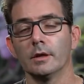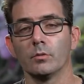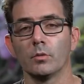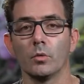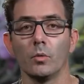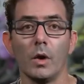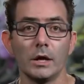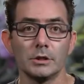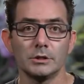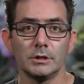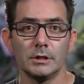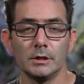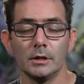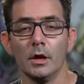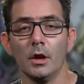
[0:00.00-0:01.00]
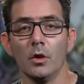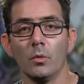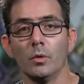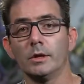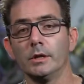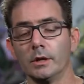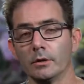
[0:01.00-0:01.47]
and we're watching
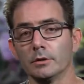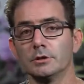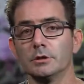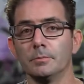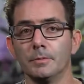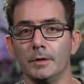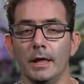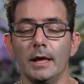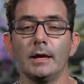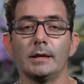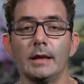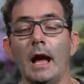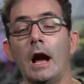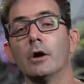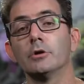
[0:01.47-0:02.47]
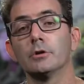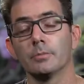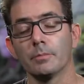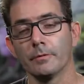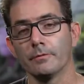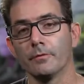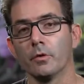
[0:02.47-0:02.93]
what heroes you play and how you're
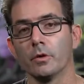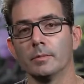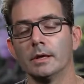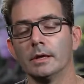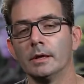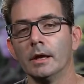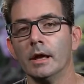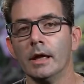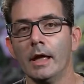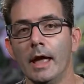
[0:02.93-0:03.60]
performing.